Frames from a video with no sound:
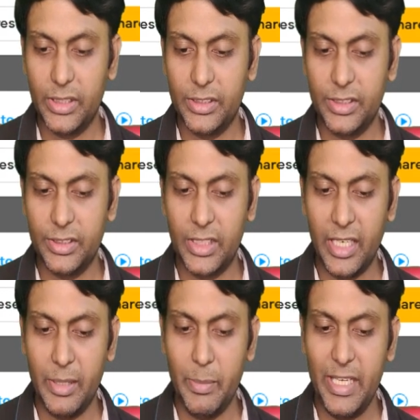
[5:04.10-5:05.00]
this is the
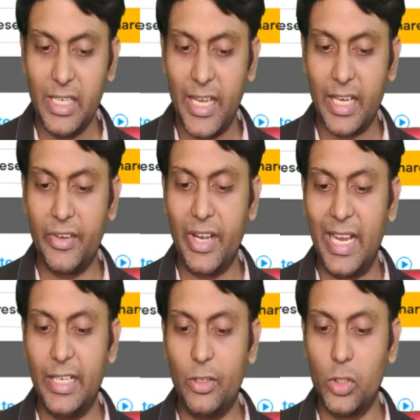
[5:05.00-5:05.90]
image. I can drag
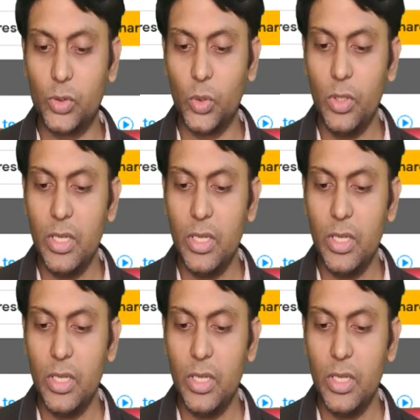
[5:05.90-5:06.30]
it also.